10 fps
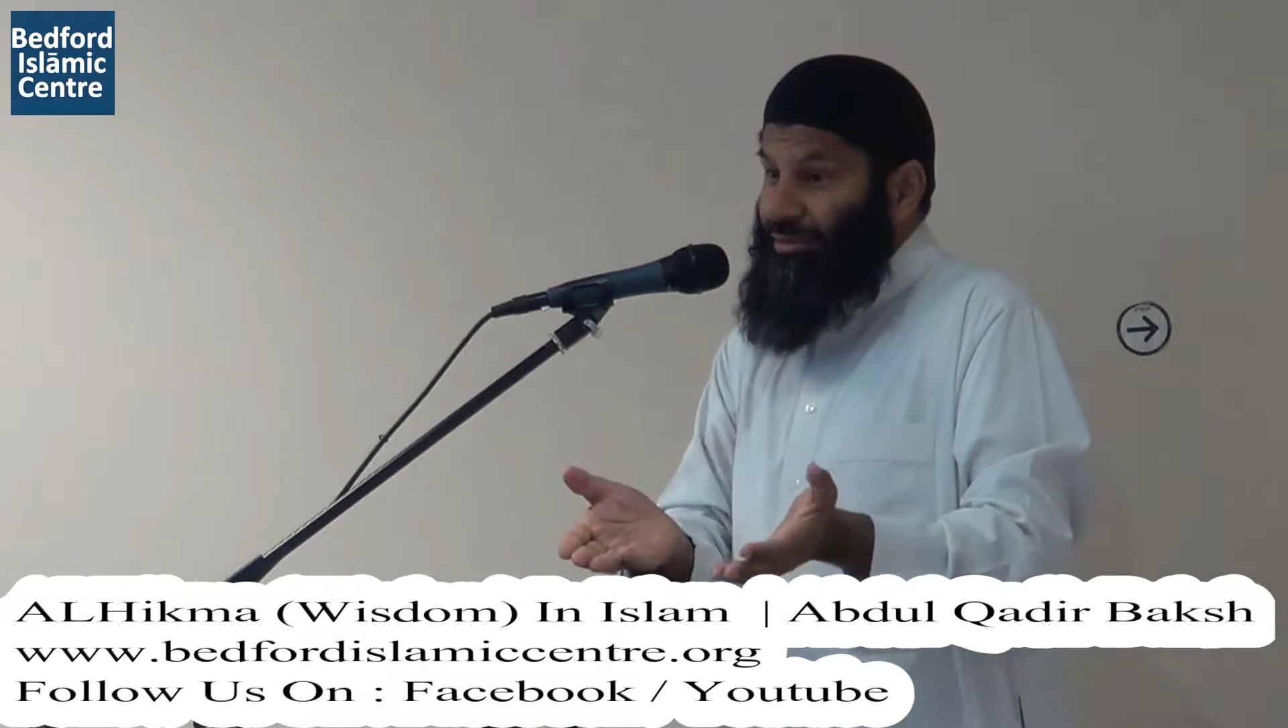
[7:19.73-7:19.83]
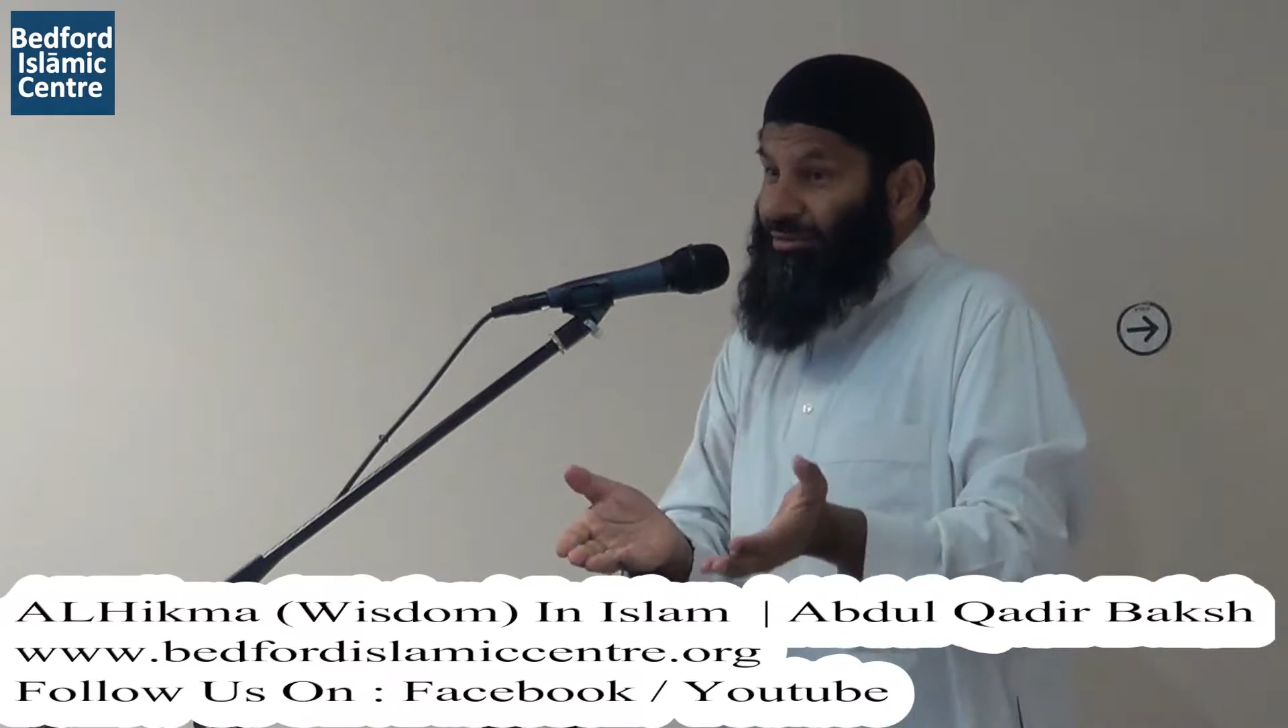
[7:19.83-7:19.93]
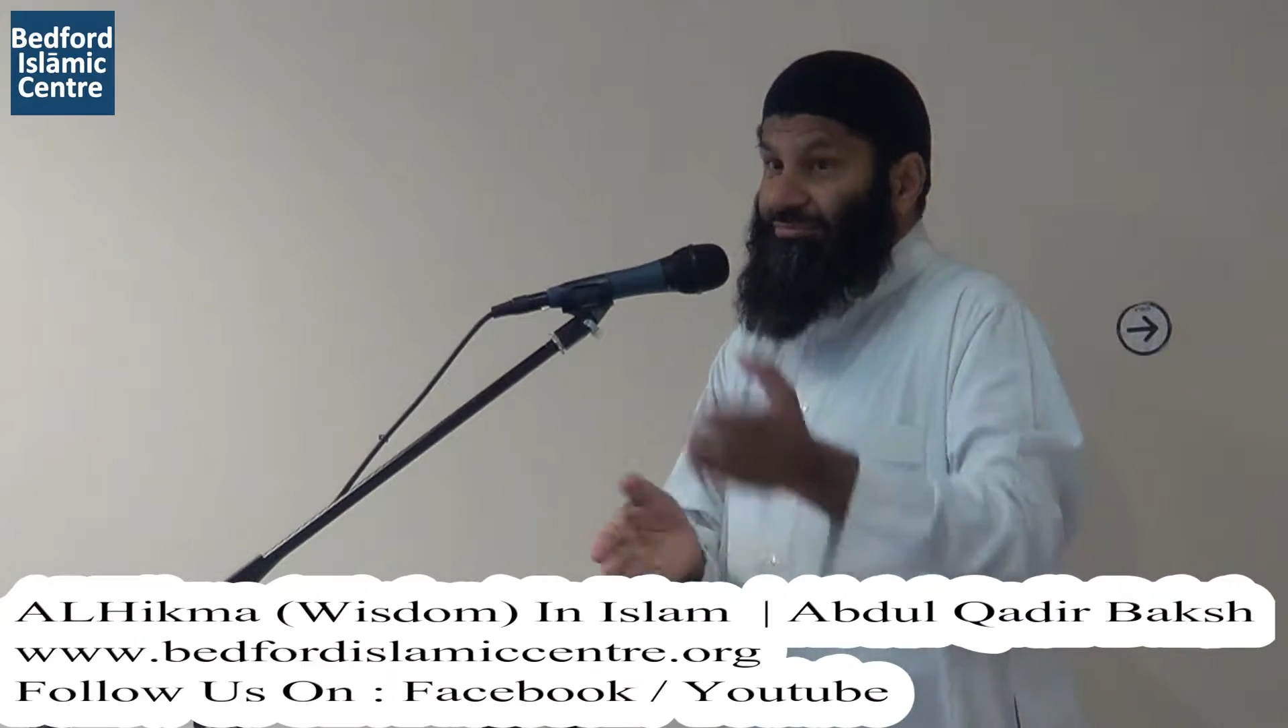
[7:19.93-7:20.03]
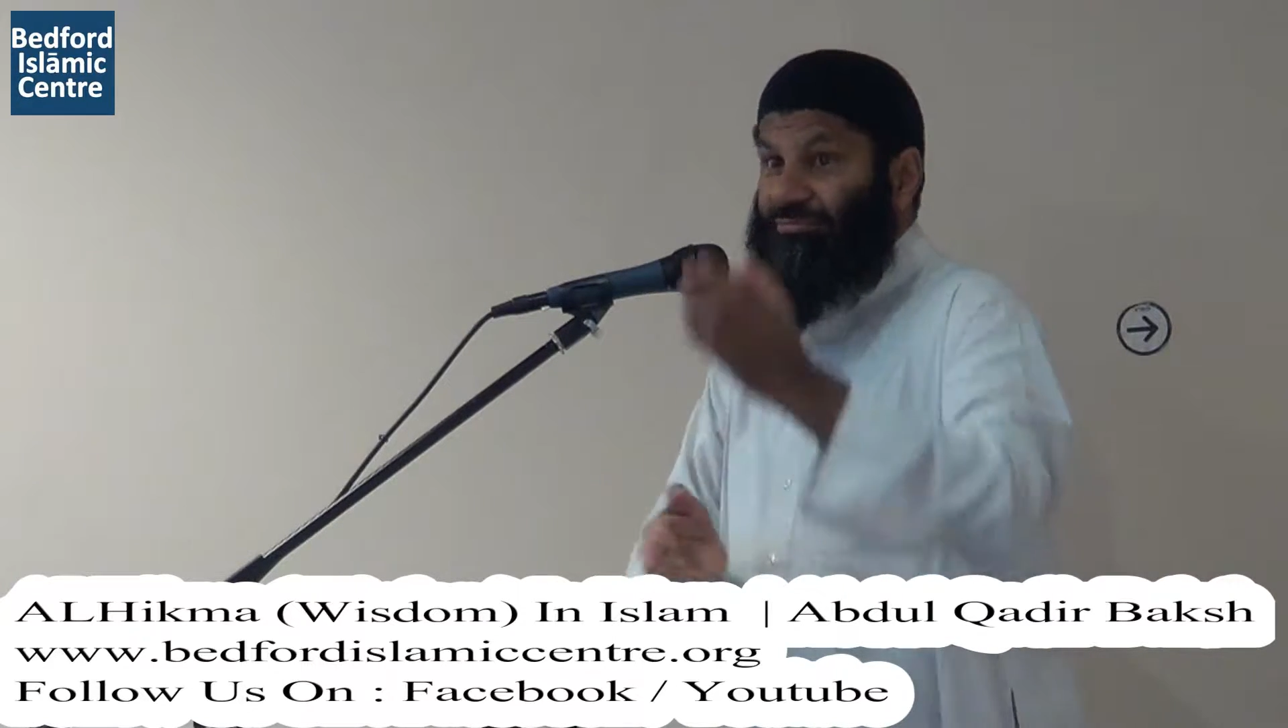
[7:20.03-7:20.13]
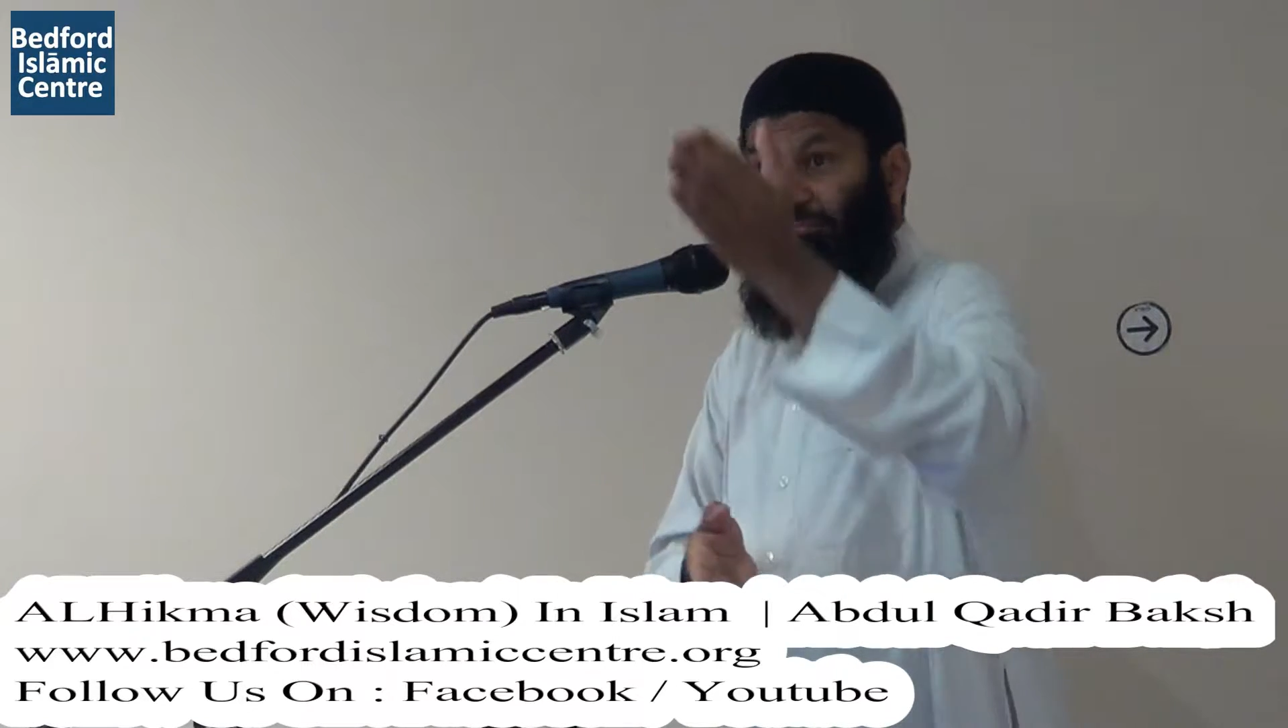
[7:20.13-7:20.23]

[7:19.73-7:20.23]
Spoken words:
it